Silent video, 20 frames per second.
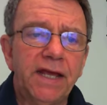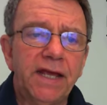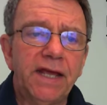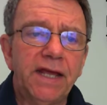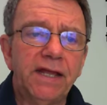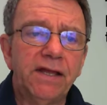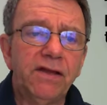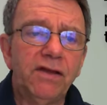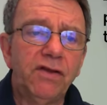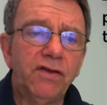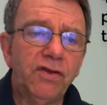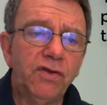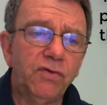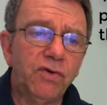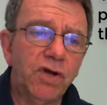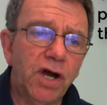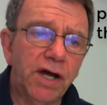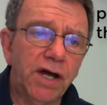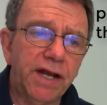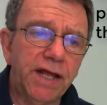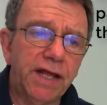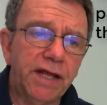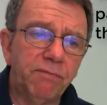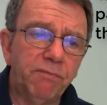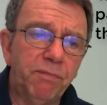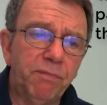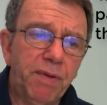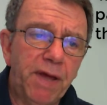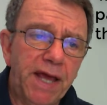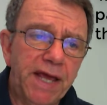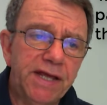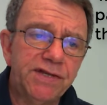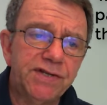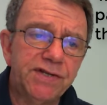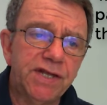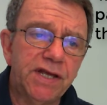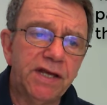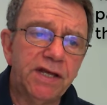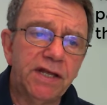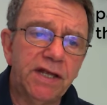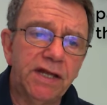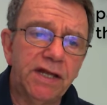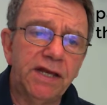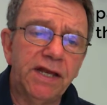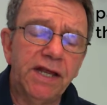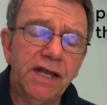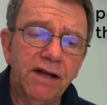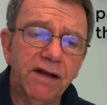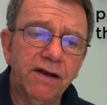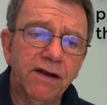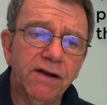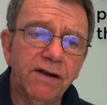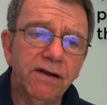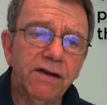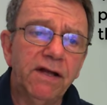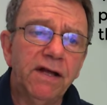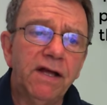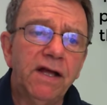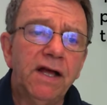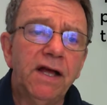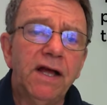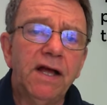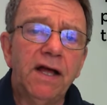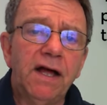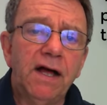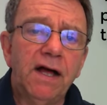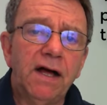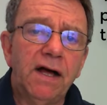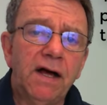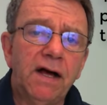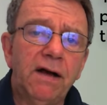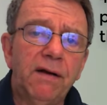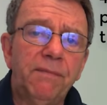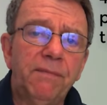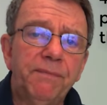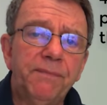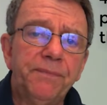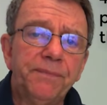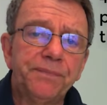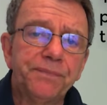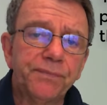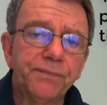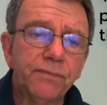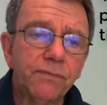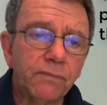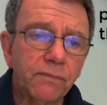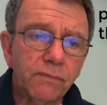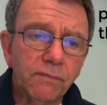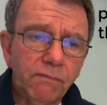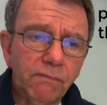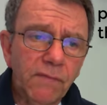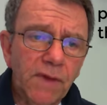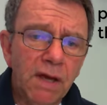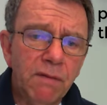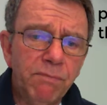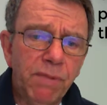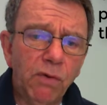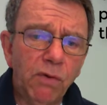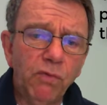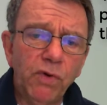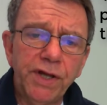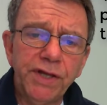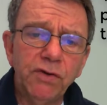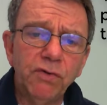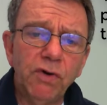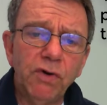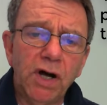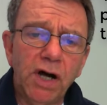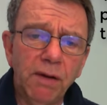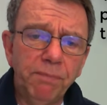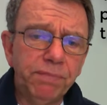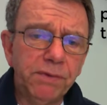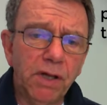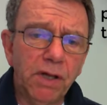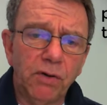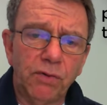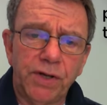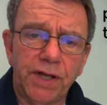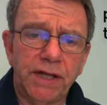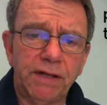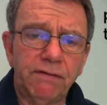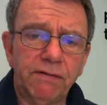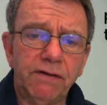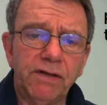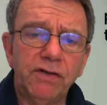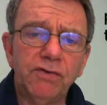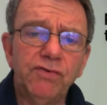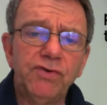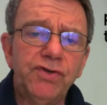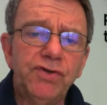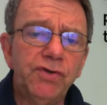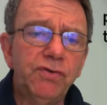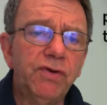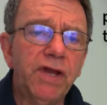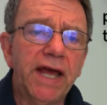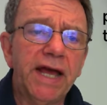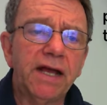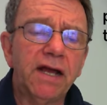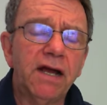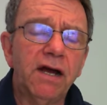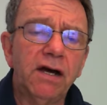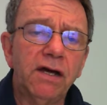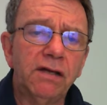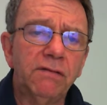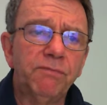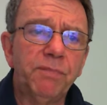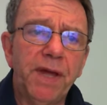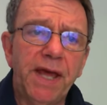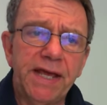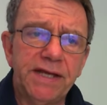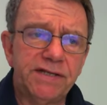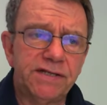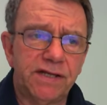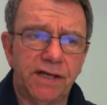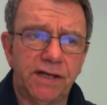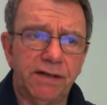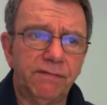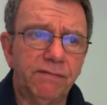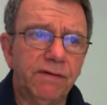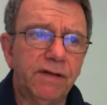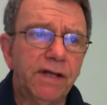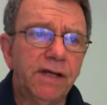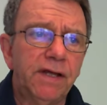and you cut it and paste it in here, but when you upload it, you do not cut and paste it.